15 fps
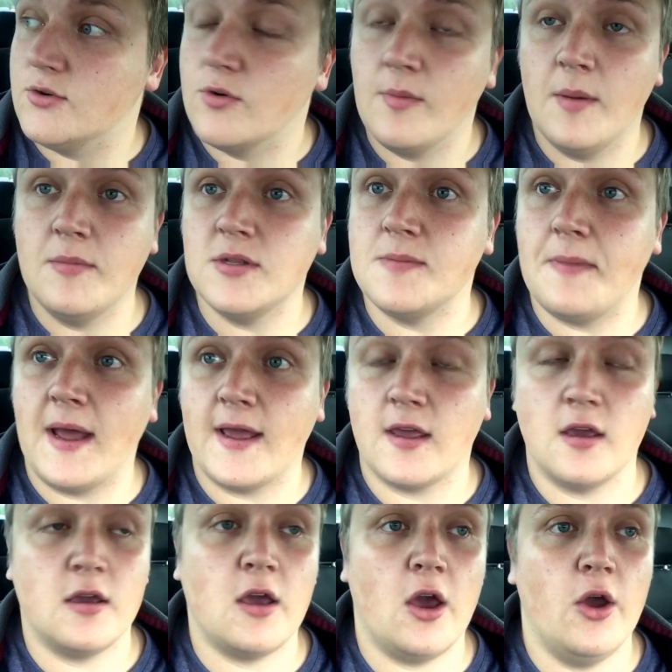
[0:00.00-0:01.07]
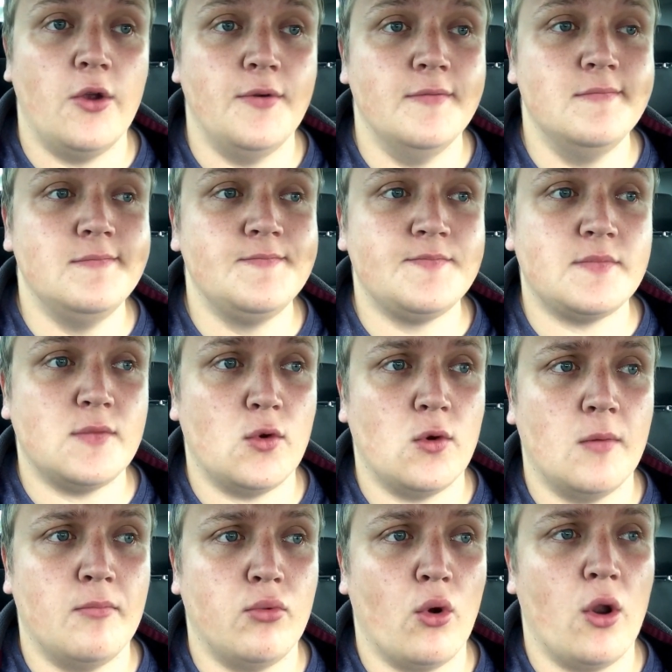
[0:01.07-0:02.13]
to remember to pack a coat
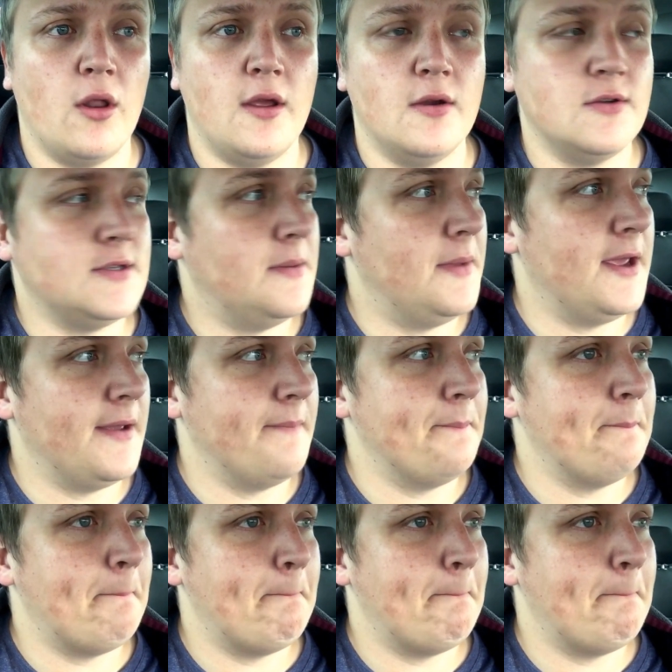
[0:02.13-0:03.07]
or a brolly or something.